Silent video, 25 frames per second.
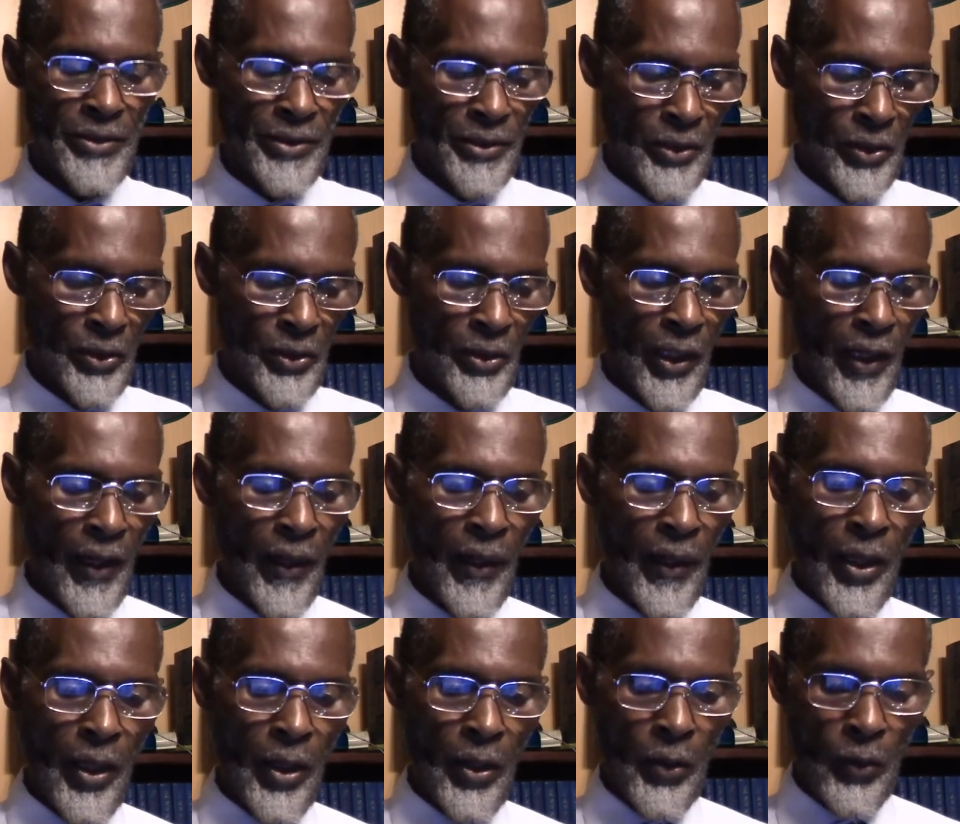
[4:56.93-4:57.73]
So
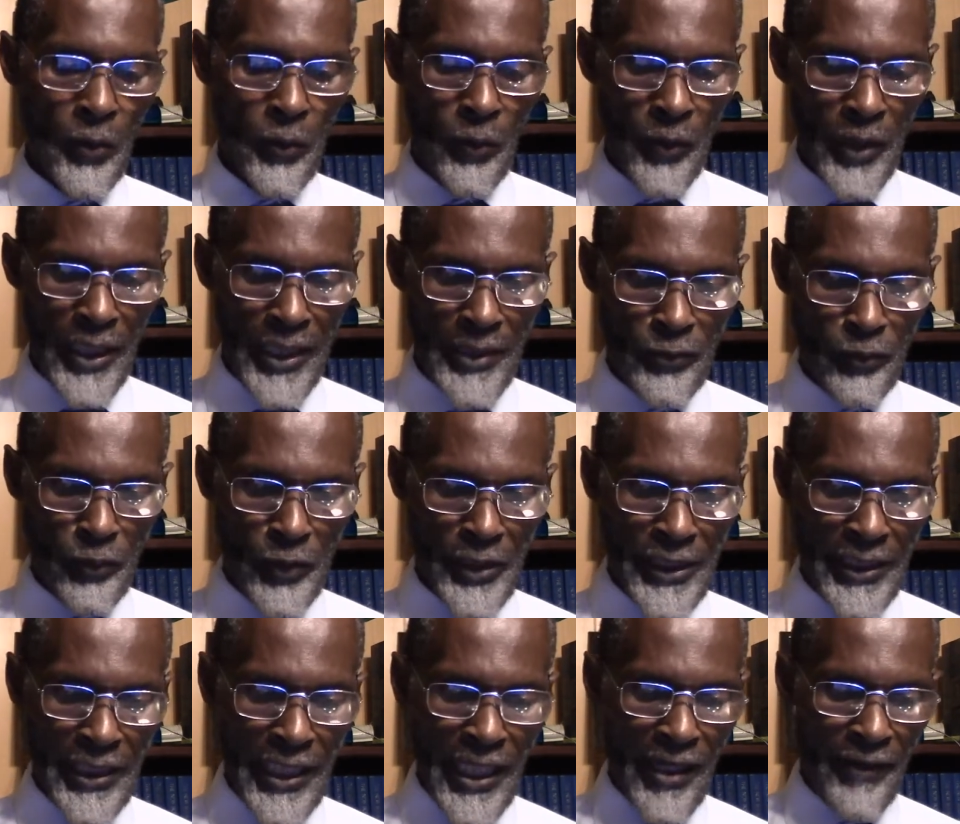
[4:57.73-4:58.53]
when
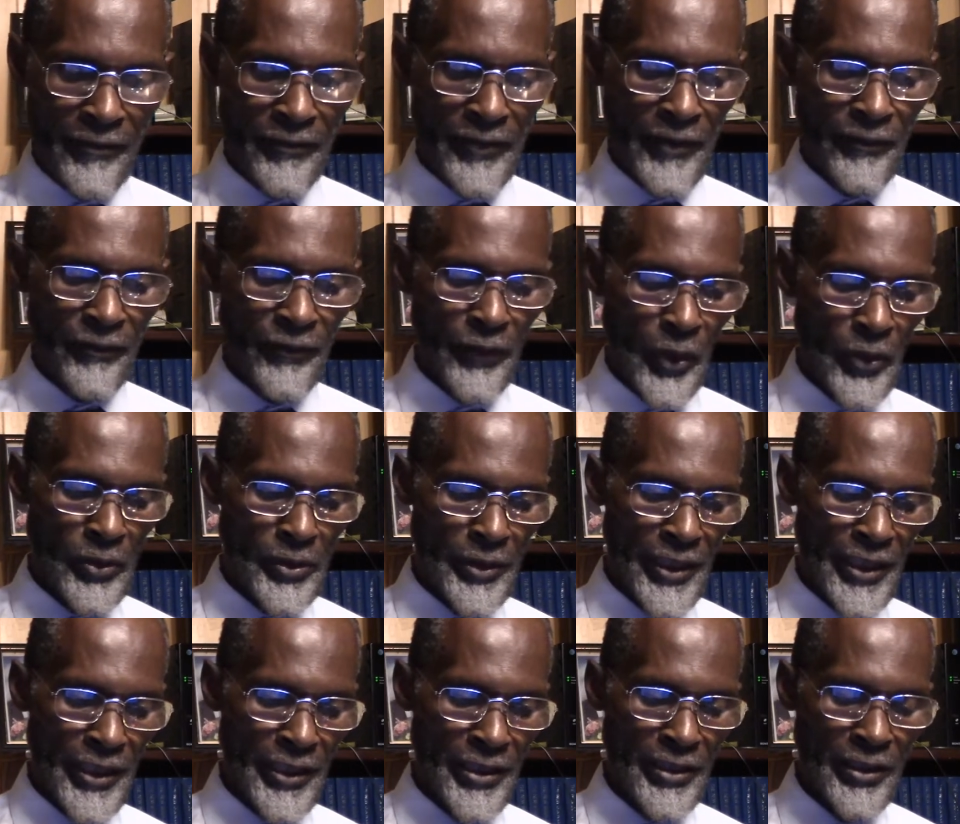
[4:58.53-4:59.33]
we have the
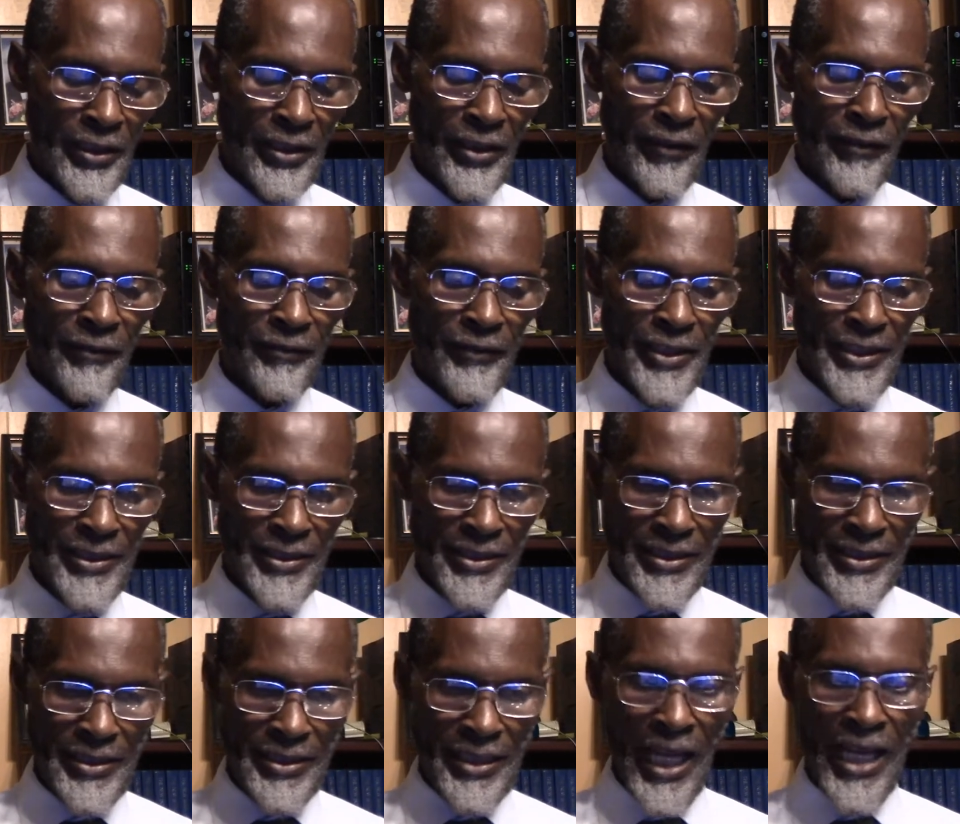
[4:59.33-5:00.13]
foundation of this
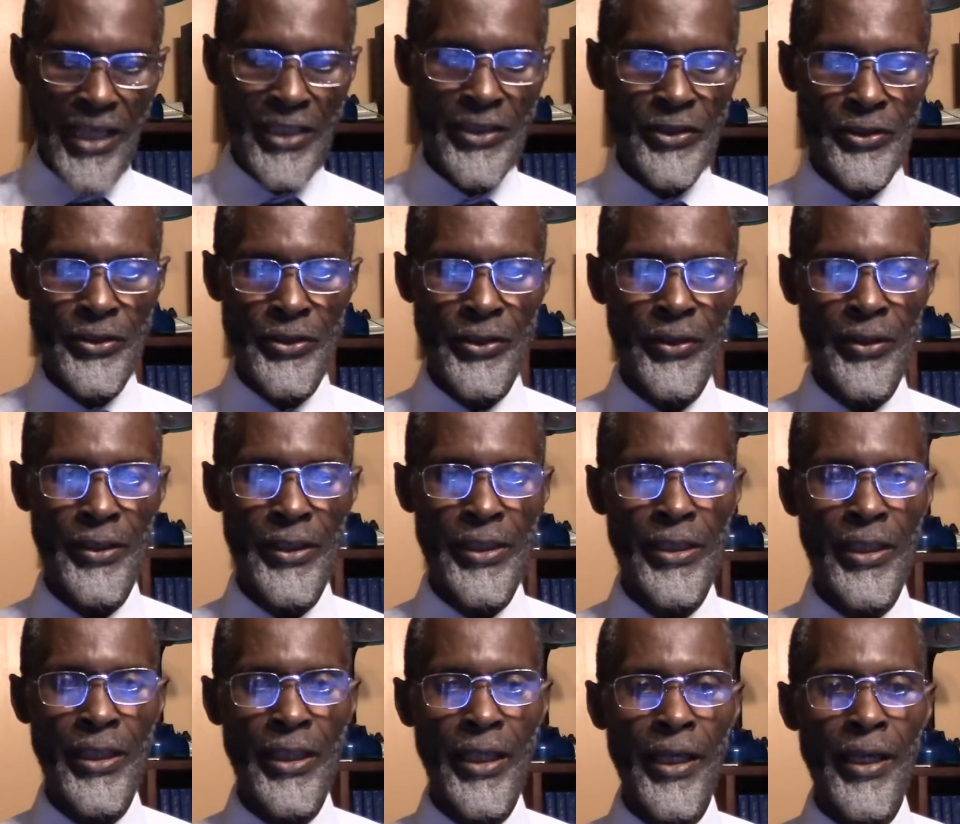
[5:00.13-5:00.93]

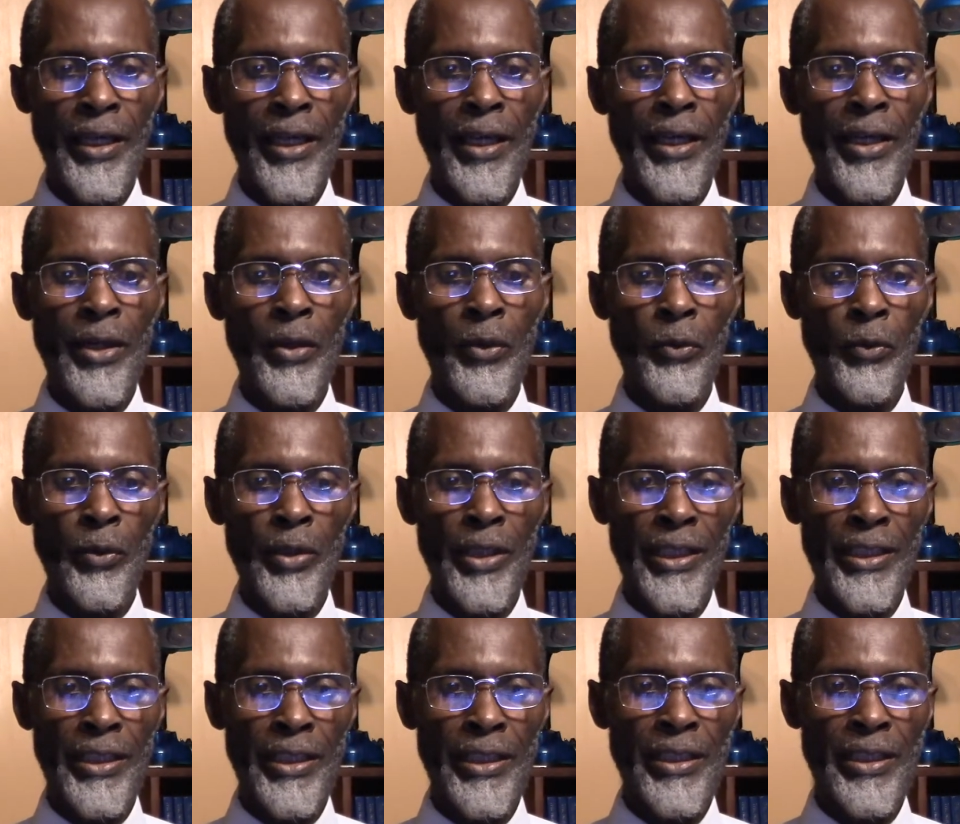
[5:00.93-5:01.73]
sanctuary,
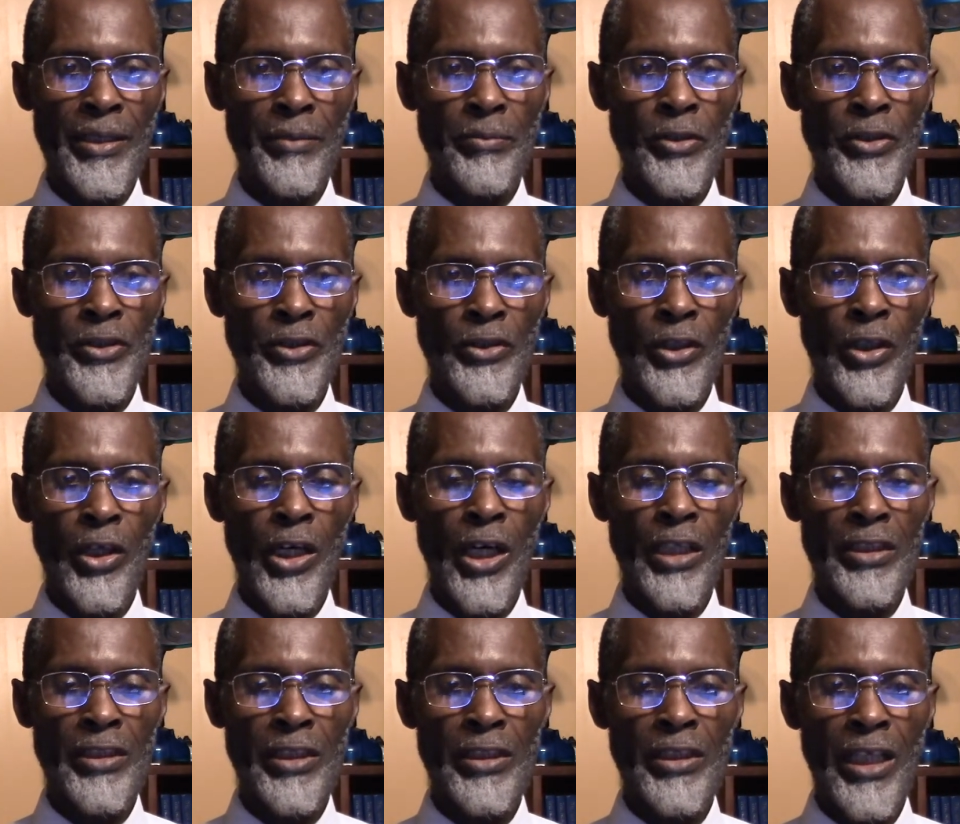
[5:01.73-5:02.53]
we're able to
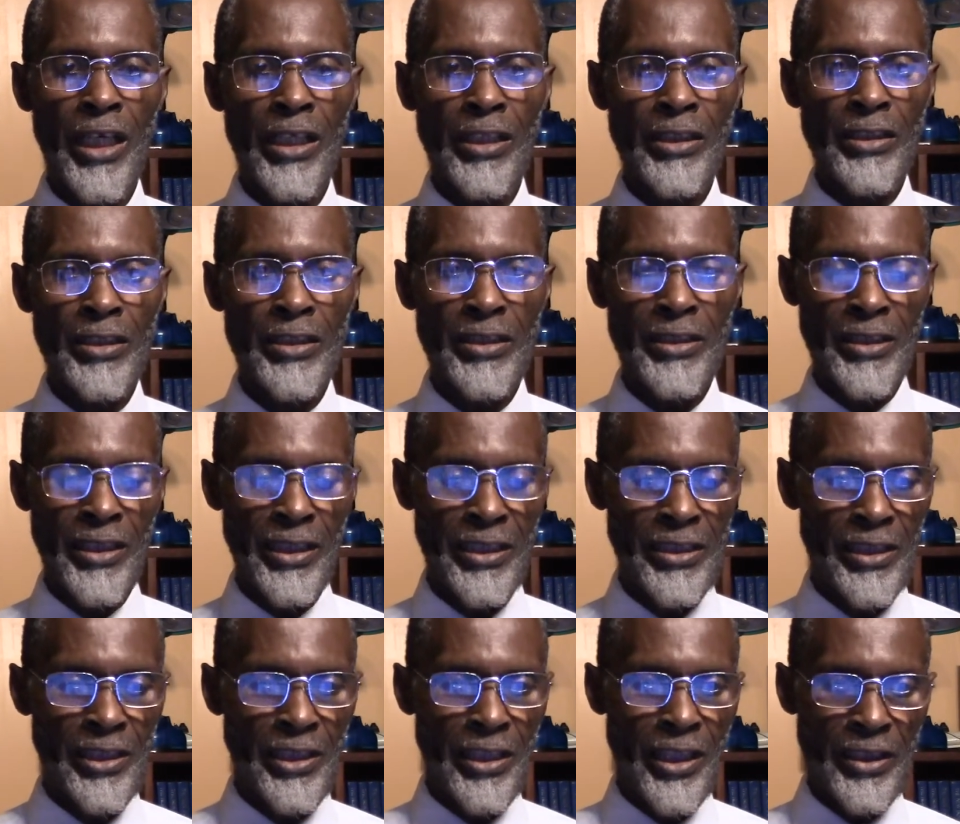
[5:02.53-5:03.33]
unlock
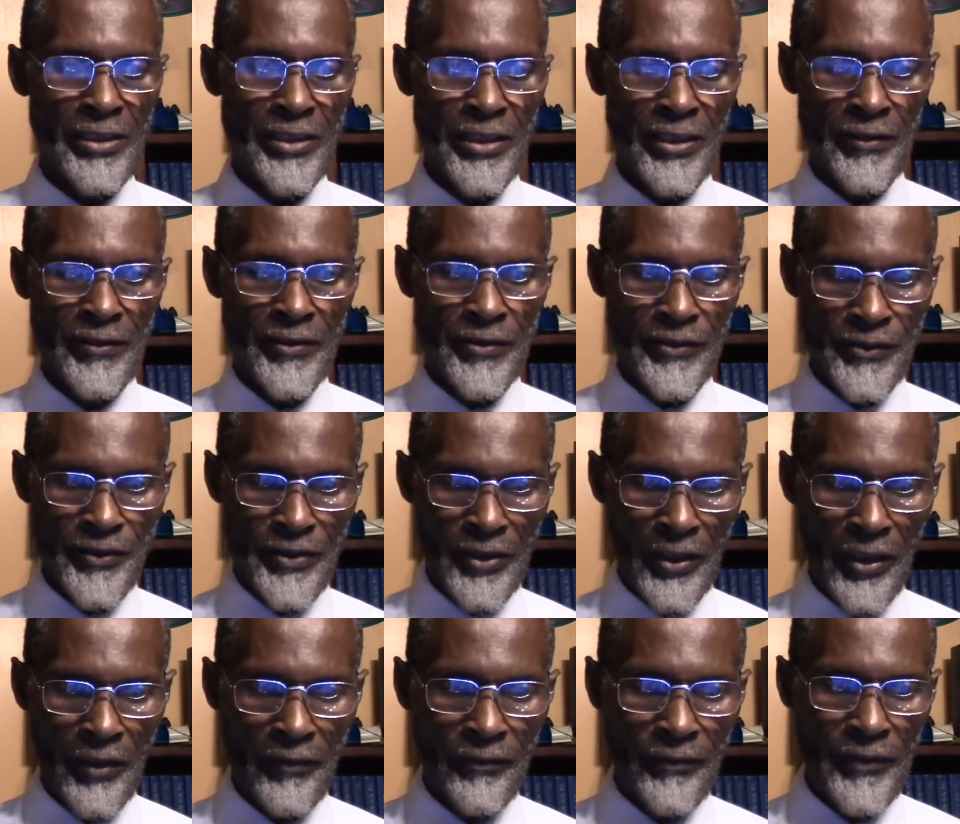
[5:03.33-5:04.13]
a lot of
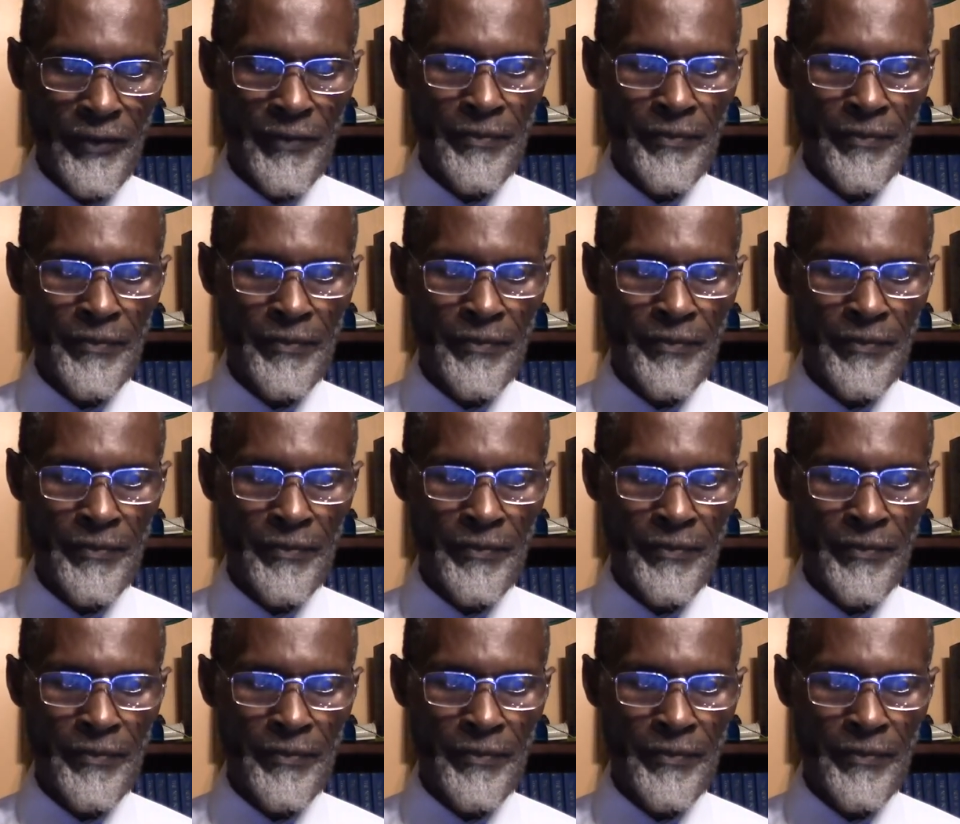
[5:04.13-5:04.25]
stuff.